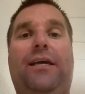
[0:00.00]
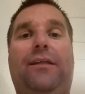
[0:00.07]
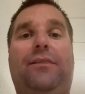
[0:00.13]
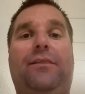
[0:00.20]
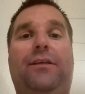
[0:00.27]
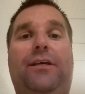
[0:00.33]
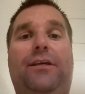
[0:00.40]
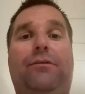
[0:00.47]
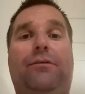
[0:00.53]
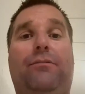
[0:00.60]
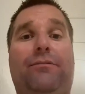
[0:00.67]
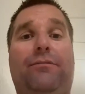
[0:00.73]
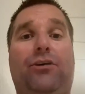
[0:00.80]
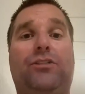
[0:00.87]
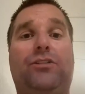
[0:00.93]
in the
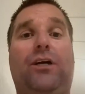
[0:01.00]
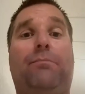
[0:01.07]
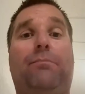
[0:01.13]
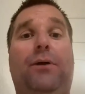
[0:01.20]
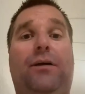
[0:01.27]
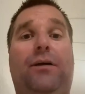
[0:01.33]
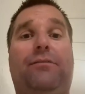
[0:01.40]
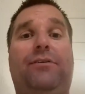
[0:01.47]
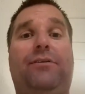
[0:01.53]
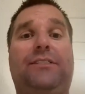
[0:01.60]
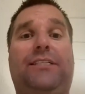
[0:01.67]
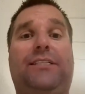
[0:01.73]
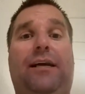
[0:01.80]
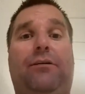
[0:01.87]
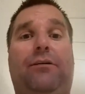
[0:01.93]
rivers above
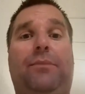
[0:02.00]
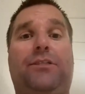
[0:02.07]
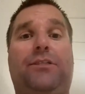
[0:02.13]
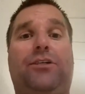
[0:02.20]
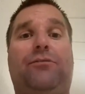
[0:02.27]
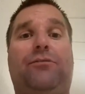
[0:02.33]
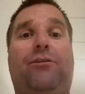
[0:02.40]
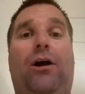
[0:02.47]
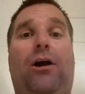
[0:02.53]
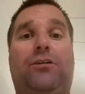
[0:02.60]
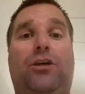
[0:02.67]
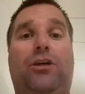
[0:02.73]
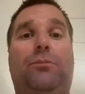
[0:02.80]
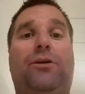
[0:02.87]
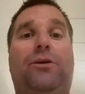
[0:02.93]
Sacramento for
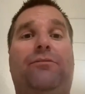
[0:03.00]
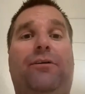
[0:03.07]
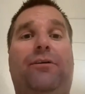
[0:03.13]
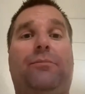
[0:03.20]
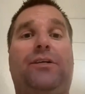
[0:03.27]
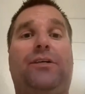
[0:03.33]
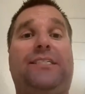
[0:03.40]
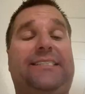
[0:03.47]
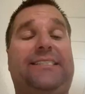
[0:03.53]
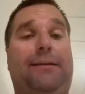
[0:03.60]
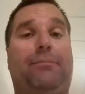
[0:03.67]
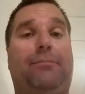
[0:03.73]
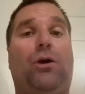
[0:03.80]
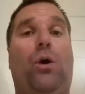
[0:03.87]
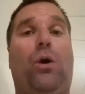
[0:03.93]
October, November,
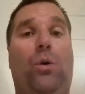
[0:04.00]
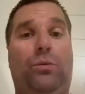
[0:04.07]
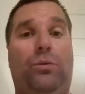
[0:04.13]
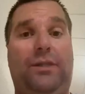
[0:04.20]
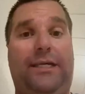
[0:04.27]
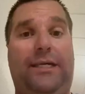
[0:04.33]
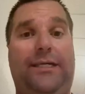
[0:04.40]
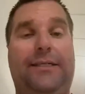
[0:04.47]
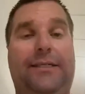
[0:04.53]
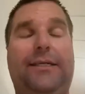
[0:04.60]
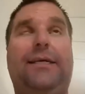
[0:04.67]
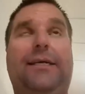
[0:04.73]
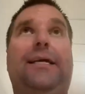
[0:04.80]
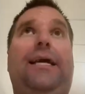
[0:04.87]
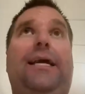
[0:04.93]
December only,
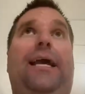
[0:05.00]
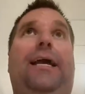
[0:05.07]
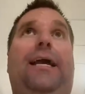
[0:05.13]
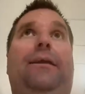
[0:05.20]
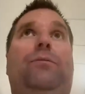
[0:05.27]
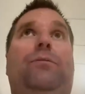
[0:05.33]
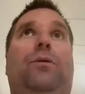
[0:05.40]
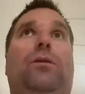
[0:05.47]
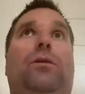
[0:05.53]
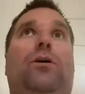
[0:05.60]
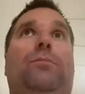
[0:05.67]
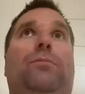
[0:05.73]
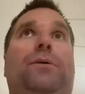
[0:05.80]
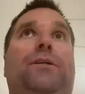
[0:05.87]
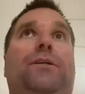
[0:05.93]
and it will
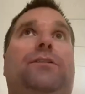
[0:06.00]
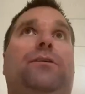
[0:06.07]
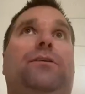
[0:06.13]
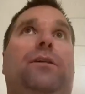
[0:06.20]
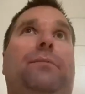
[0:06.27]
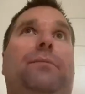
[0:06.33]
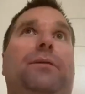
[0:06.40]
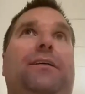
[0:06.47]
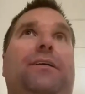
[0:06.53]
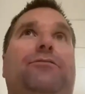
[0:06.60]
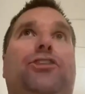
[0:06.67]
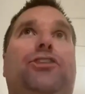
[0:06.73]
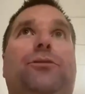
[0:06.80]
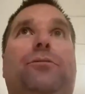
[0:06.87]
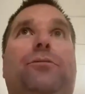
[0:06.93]
open until, I believe,
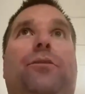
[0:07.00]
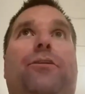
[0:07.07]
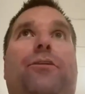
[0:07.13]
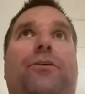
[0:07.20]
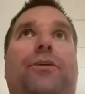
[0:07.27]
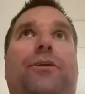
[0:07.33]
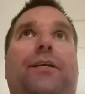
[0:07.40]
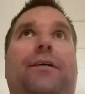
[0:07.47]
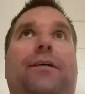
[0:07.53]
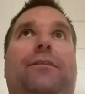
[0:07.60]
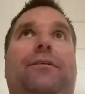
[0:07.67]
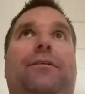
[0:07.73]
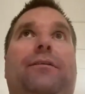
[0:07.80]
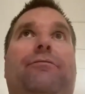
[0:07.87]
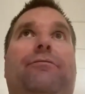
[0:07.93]
June
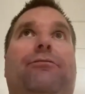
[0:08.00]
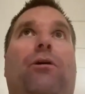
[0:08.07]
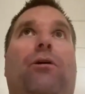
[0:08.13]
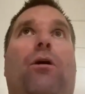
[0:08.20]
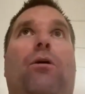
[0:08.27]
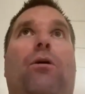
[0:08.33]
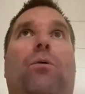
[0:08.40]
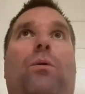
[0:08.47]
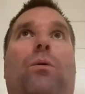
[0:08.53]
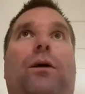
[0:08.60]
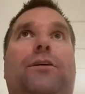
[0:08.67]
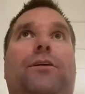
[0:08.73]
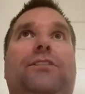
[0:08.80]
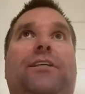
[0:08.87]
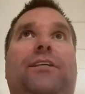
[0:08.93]
30th for all
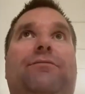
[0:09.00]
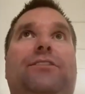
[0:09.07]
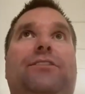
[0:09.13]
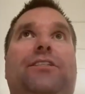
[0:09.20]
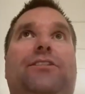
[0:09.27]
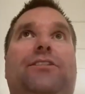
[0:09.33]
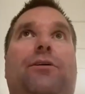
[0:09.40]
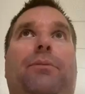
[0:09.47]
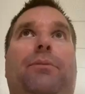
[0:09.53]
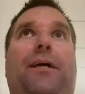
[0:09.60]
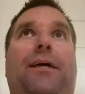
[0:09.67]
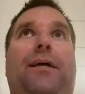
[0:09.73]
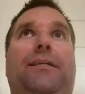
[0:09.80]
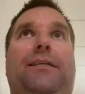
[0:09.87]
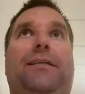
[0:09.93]
waters, San Francisco
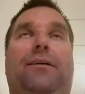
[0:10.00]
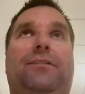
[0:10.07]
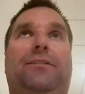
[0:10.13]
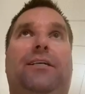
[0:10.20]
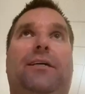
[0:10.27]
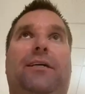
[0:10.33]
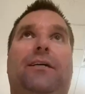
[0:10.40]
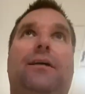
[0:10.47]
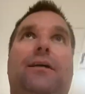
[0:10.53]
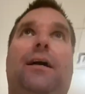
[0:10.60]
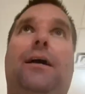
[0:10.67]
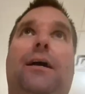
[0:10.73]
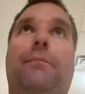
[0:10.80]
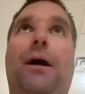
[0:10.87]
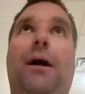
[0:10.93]
Bay, Delta,
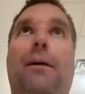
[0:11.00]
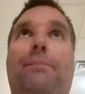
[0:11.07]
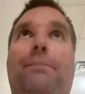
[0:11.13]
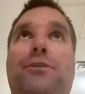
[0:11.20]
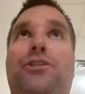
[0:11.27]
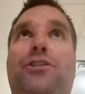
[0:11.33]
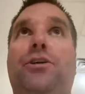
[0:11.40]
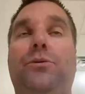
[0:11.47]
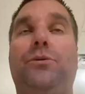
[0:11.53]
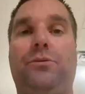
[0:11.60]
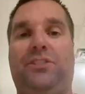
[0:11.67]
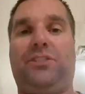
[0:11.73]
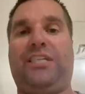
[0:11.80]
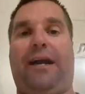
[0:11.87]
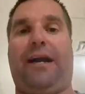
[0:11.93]
up to
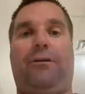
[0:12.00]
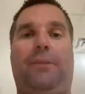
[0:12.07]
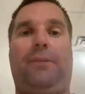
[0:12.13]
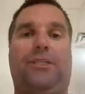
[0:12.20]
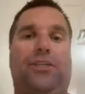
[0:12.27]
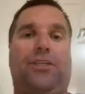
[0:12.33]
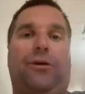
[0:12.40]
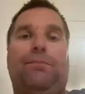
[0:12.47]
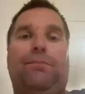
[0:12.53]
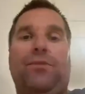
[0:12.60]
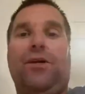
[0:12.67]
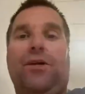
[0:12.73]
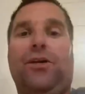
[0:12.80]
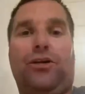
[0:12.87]
Sacramento.